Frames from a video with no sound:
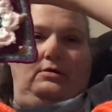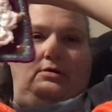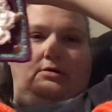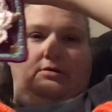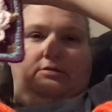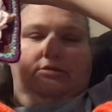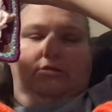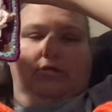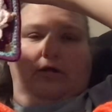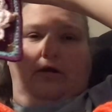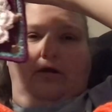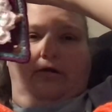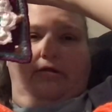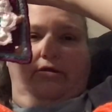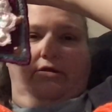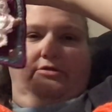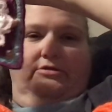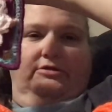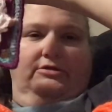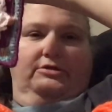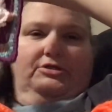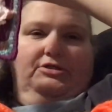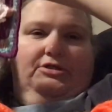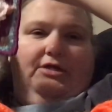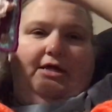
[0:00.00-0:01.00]
Sorry, there's
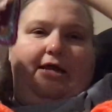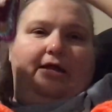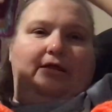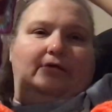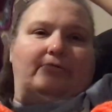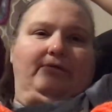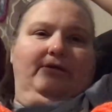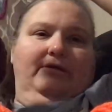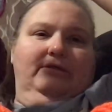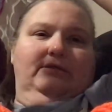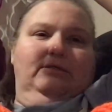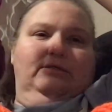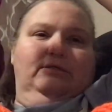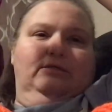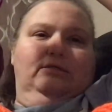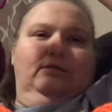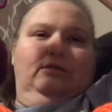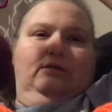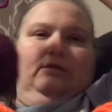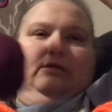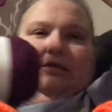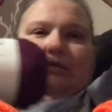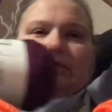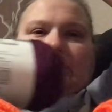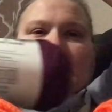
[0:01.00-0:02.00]
a shadow because
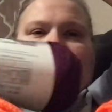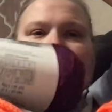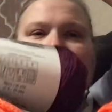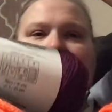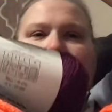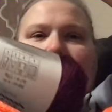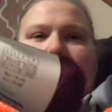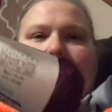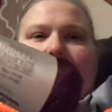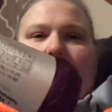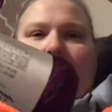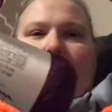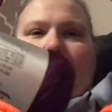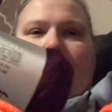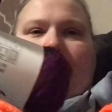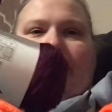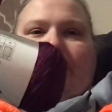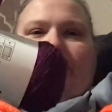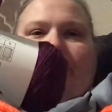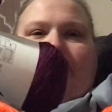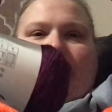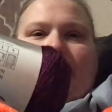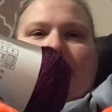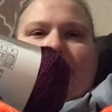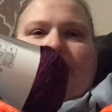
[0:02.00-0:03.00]
it's nighttime
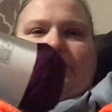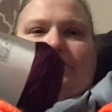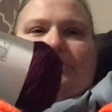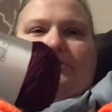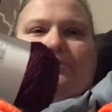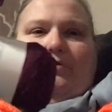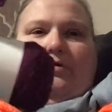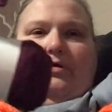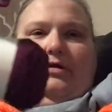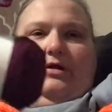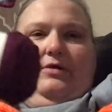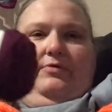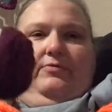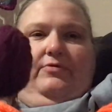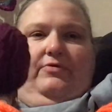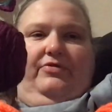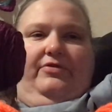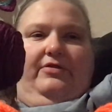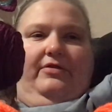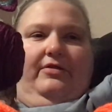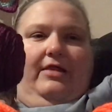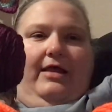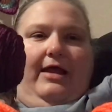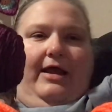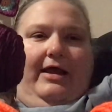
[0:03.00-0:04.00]
and we're just working with
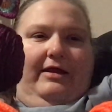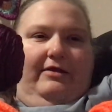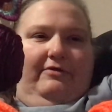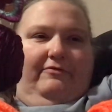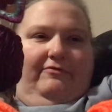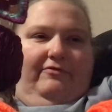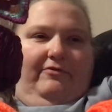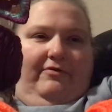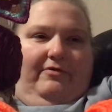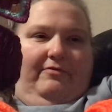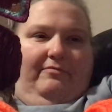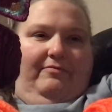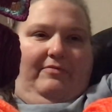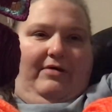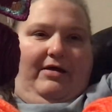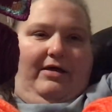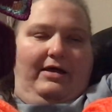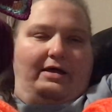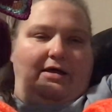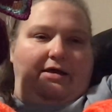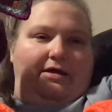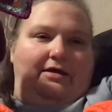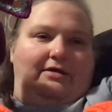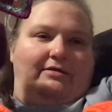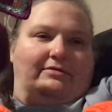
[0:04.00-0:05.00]
the light from my
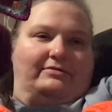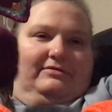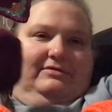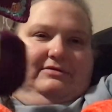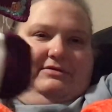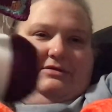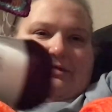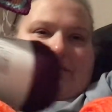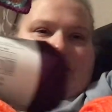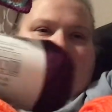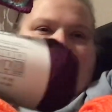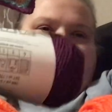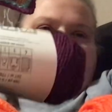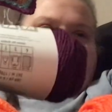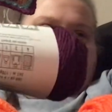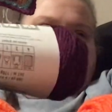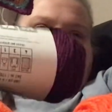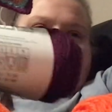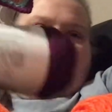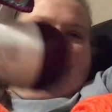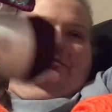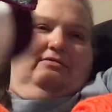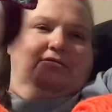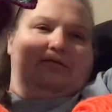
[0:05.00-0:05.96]
ceiling